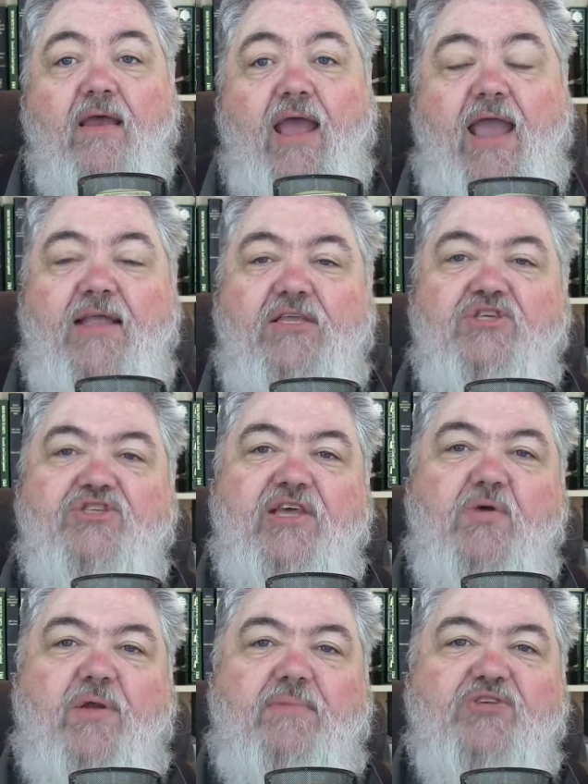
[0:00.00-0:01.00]
And you
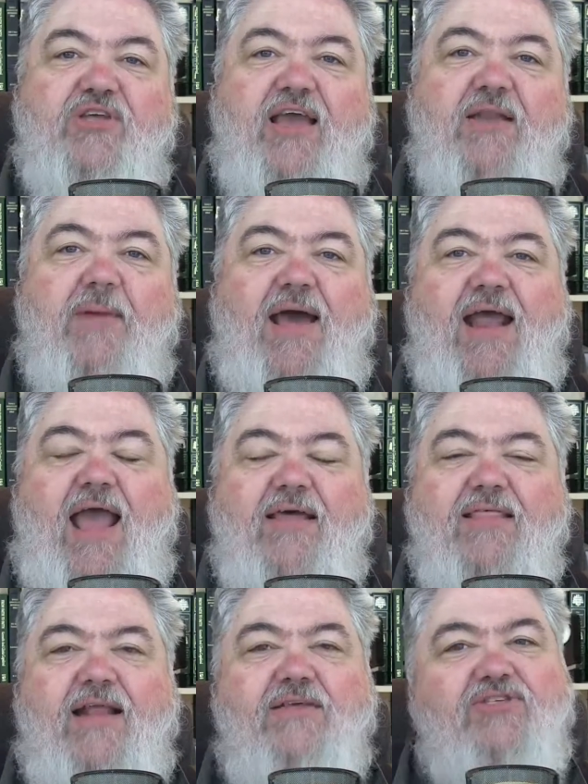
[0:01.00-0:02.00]
see what I'm saying about how
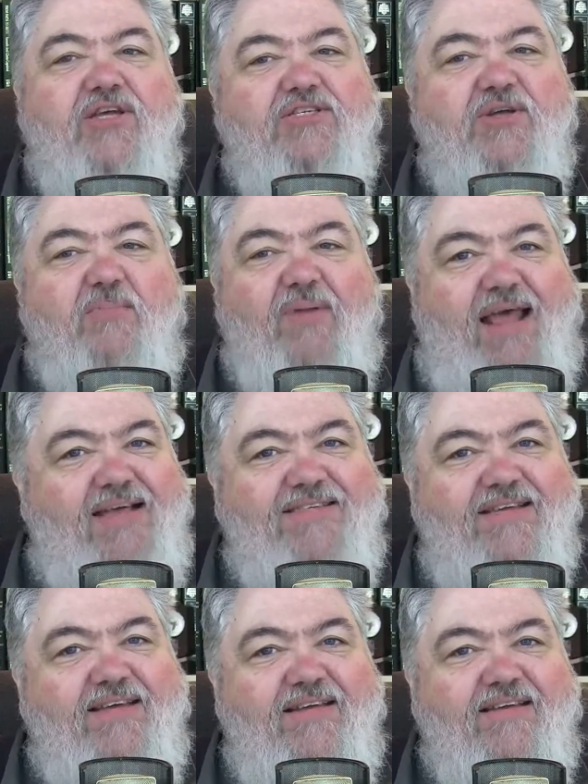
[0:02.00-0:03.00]
that is such a
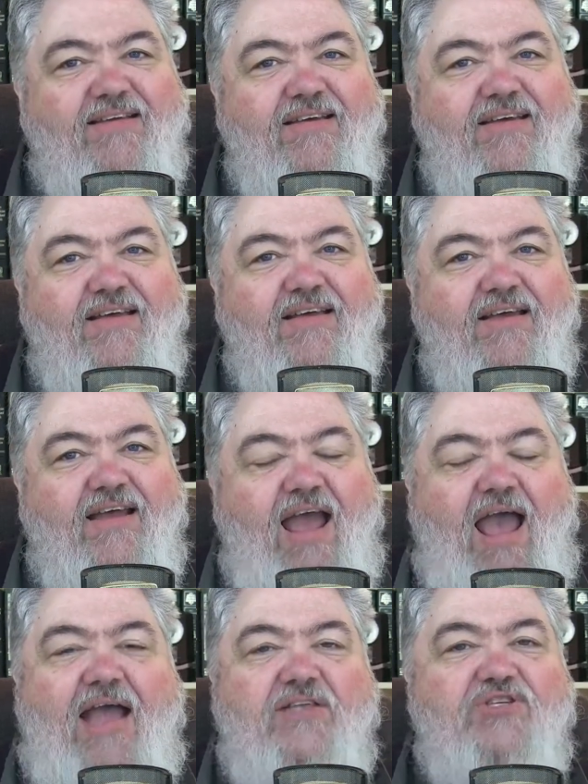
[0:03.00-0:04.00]
blessing?
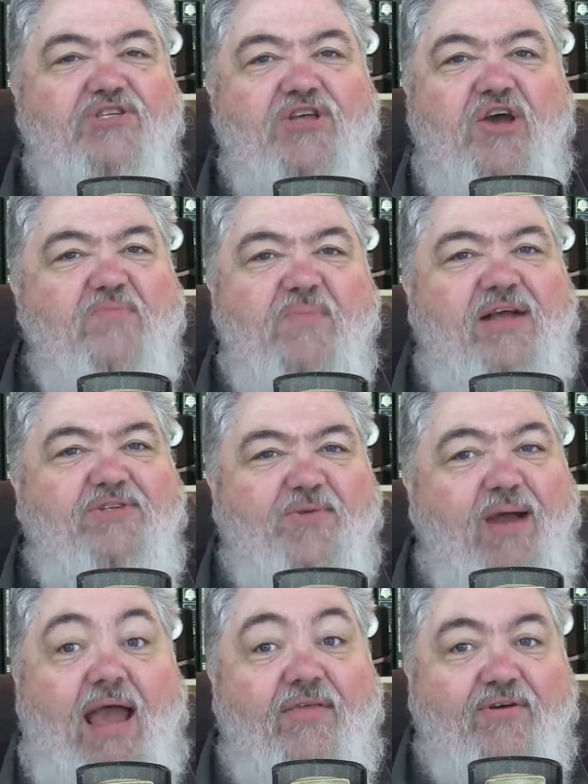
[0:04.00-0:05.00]
I'd so much
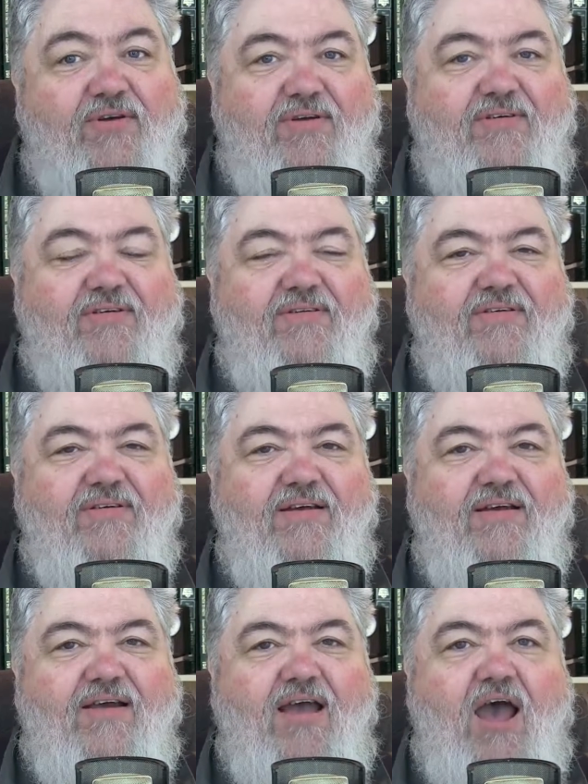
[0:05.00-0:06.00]
rather
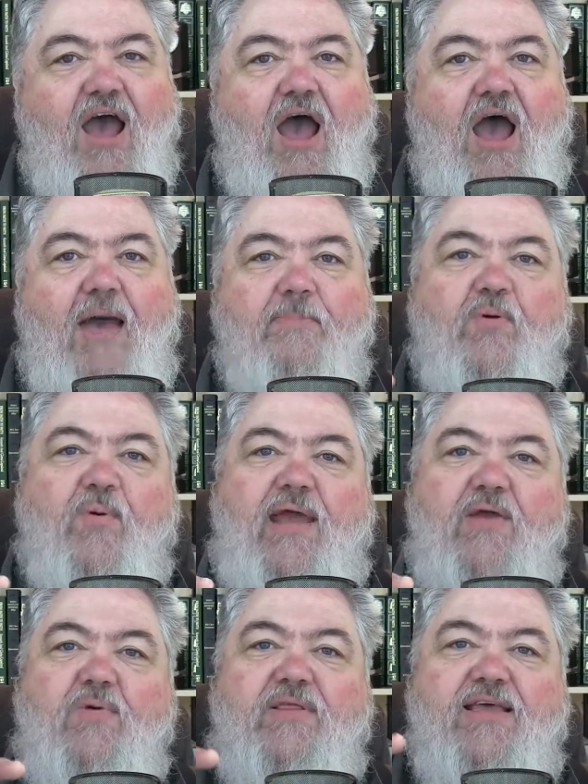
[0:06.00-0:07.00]

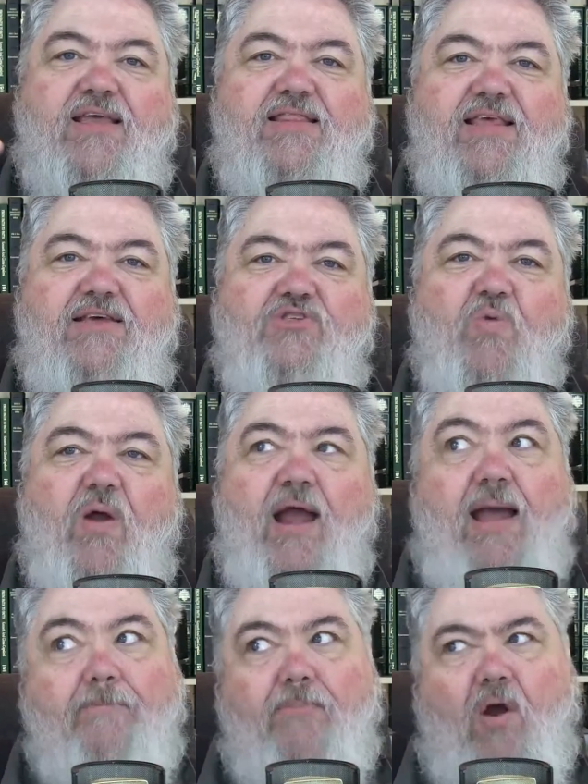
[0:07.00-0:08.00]
operate within this where
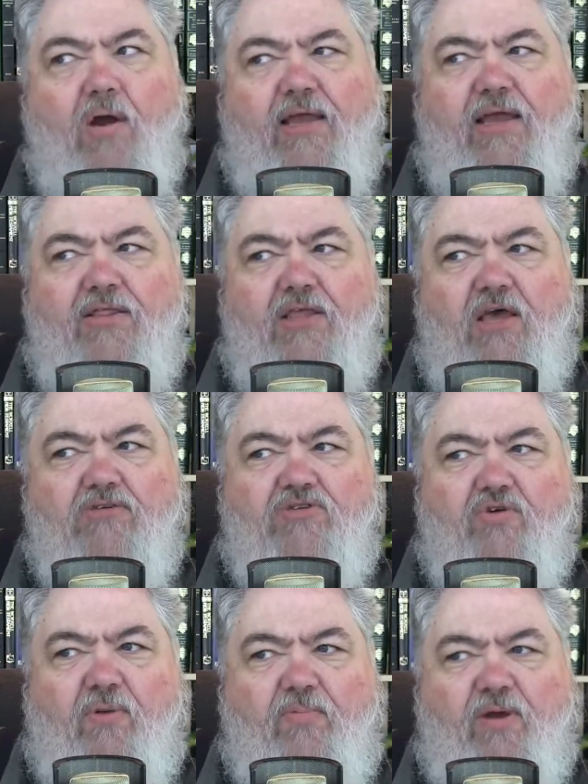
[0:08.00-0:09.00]
I'm marking those
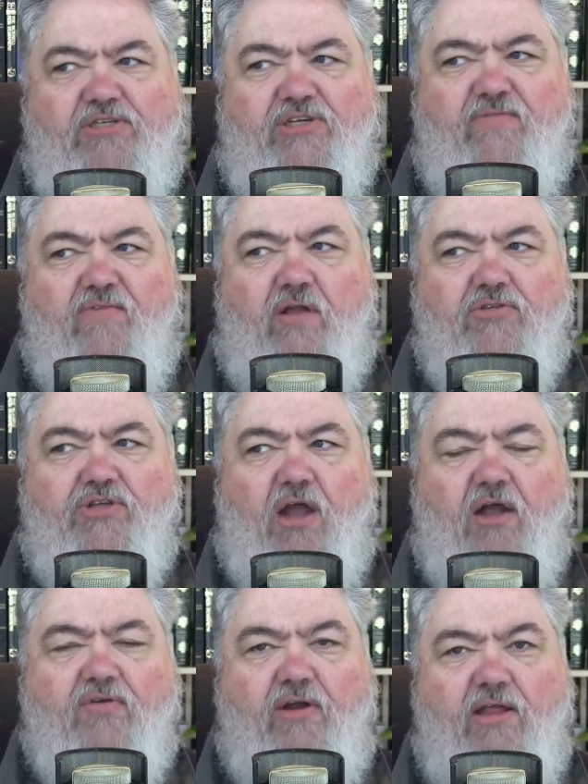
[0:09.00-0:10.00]
who are preaching false
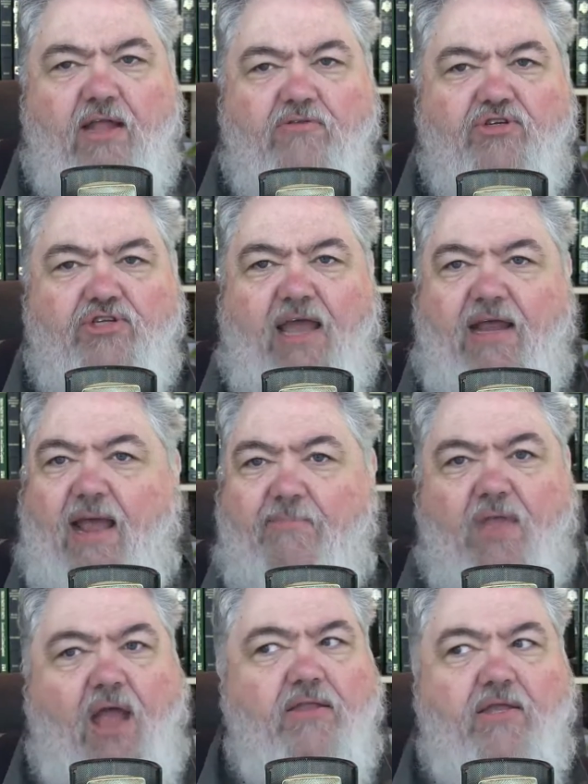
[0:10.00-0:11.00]
doctrine and understand I'm
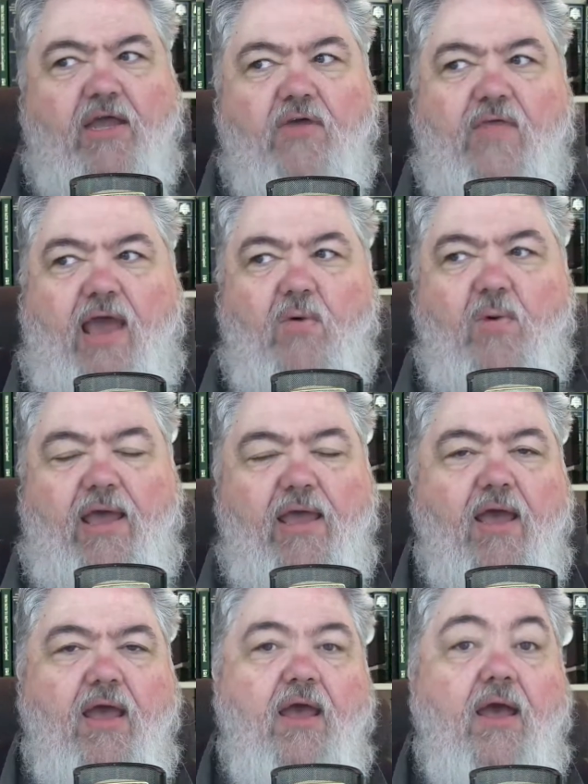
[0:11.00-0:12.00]
not to go that way,
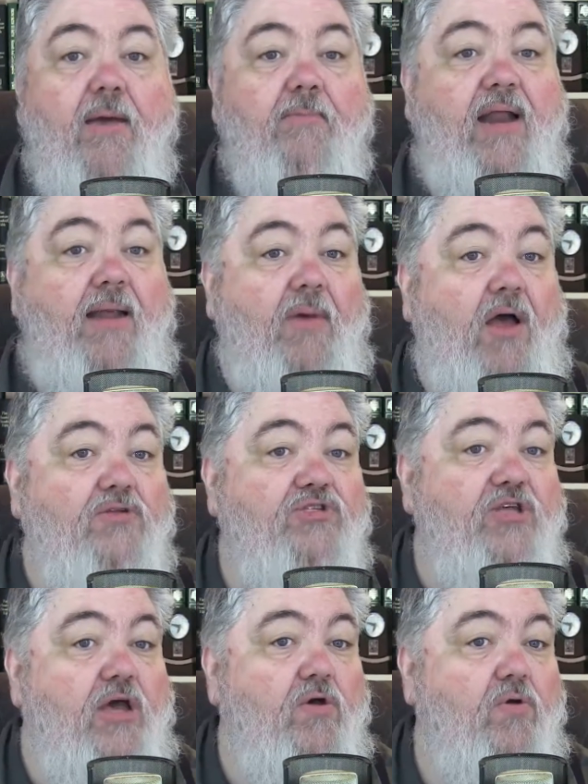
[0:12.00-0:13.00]
but I'm
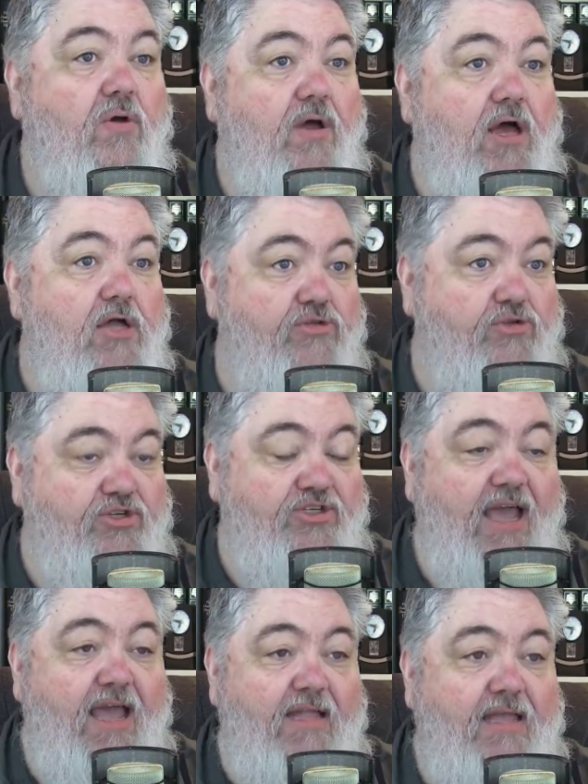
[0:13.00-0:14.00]
also
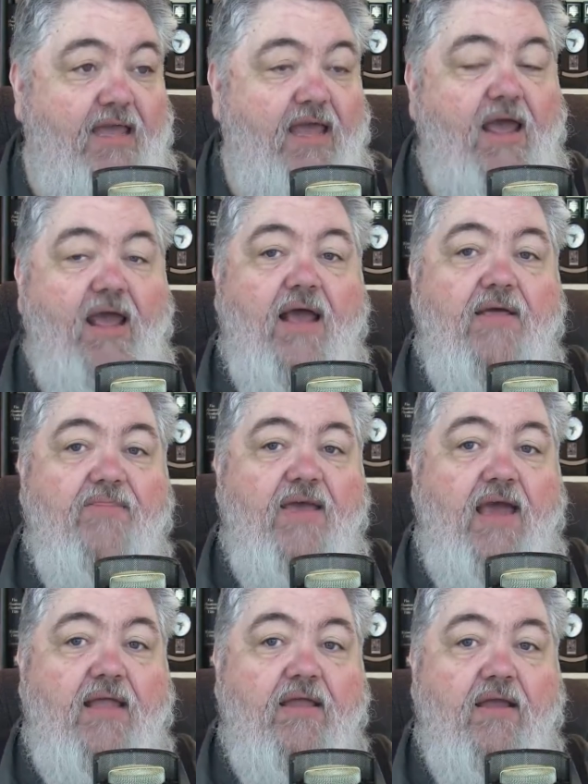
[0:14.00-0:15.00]
understanding
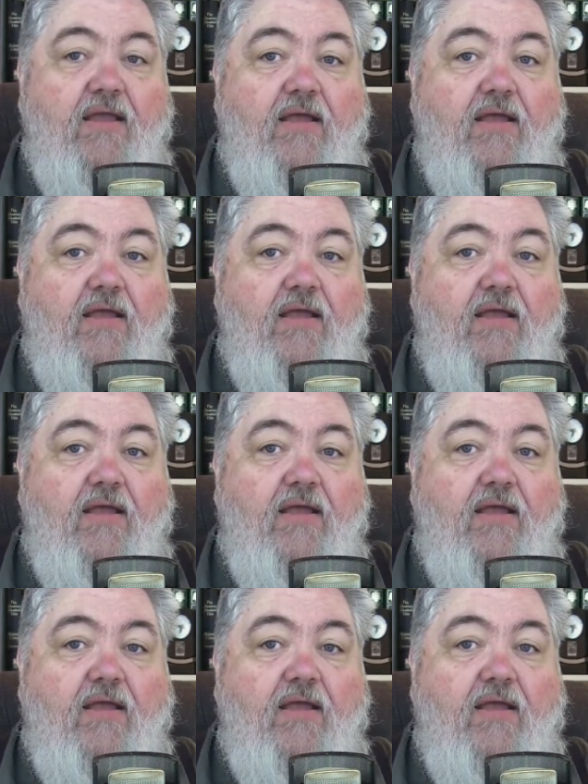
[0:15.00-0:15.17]
that